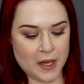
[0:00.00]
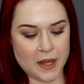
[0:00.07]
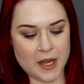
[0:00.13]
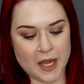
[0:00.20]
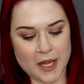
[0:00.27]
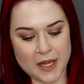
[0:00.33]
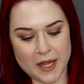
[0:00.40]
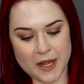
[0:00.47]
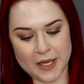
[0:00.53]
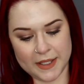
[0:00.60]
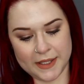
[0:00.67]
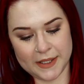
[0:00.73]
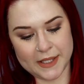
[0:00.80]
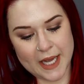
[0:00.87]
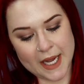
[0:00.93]
Then the
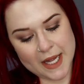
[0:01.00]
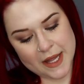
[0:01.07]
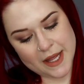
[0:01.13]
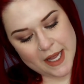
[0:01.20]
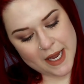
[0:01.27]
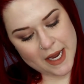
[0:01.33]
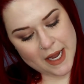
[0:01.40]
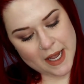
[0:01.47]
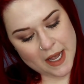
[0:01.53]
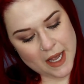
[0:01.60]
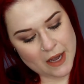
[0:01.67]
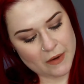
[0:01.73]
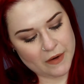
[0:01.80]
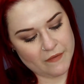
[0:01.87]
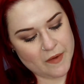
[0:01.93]
second thing
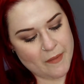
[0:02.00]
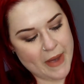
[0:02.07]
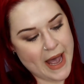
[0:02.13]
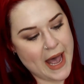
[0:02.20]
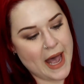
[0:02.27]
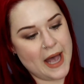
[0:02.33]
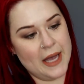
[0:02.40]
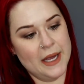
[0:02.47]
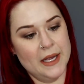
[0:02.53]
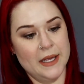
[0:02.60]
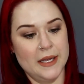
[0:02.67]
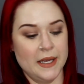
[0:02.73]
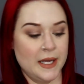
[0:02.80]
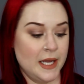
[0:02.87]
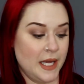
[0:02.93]
out of the bag
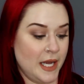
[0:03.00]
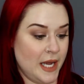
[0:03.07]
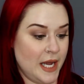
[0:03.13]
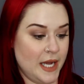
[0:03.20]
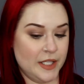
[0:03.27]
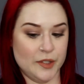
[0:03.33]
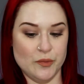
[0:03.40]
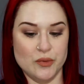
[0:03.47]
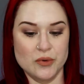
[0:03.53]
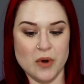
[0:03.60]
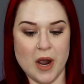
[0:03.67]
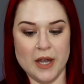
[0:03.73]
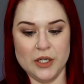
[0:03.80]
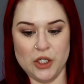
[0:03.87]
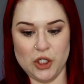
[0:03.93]
is a
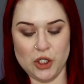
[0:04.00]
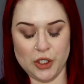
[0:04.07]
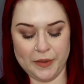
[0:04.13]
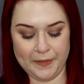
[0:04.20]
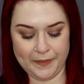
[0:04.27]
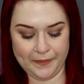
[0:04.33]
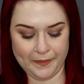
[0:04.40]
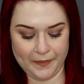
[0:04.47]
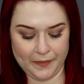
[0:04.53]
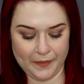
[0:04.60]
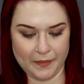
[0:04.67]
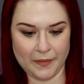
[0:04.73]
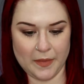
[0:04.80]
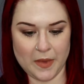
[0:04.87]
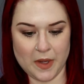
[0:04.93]
brush.
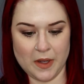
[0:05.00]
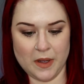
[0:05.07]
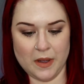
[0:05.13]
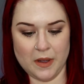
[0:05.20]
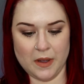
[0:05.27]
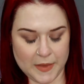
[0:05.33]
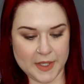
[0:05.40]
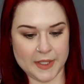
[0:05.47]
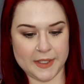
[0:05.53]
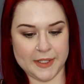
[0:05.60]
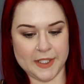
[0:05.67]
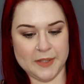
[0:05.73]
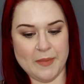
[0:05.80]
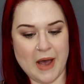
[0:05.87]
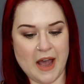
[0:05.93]
This
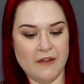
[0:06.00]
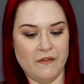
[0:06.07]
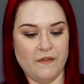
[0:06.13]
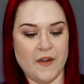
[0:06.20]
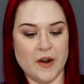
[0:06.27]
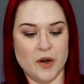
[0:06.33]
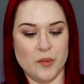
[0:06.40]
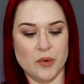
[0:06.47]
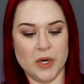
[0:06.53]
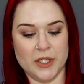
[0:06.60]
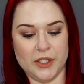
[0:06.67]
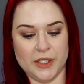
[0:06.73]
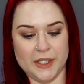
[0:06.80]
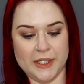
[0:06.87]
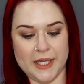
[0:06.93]
is by F.A.R.A.H
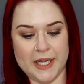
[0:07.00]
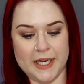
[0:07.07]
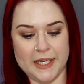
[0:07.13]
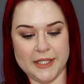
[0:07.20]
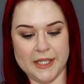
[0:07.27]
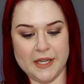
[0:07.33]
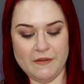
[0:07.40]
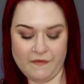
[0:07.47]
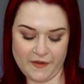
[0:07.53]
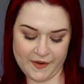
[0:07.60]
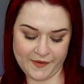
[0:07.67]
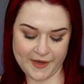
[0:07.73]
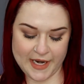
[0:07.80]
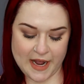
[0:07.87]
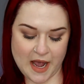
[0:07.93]
brushes. It is the
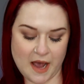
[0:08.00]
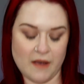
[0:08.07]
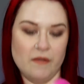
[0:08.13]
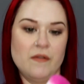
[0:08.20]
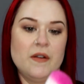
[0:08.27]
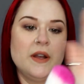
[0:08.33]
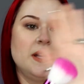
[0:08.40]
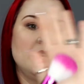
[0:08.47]
50F. It